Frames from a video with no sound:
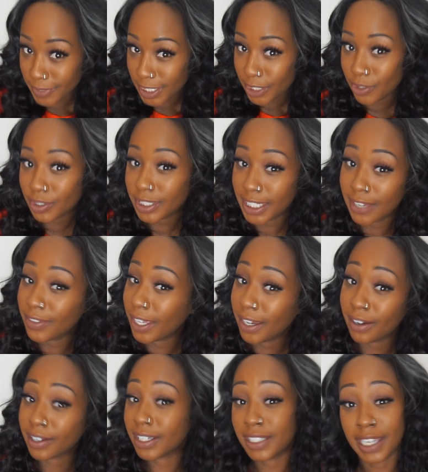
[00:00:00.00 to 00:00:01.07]
you can save the
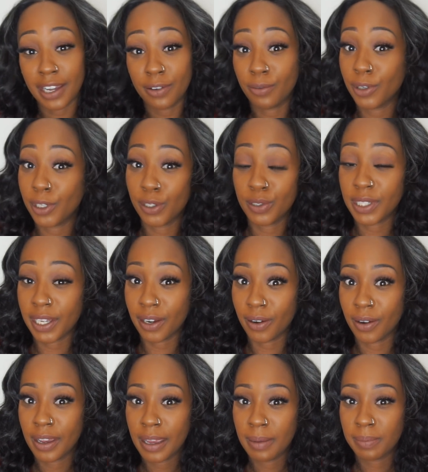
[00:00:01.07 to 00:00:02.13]
hair, because I've reused hair
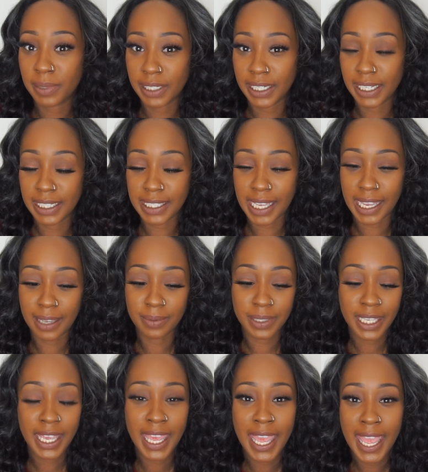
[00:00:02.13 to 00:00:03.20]
plenty of times.
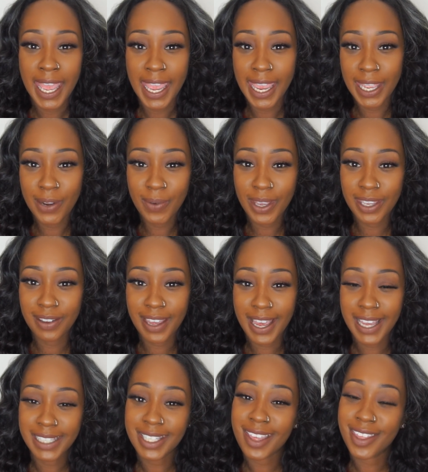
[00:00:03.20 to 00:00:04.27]
Anyway, you
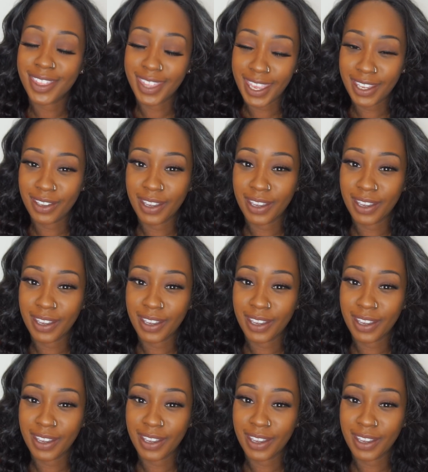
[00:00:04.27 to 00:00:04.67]
guys, thank you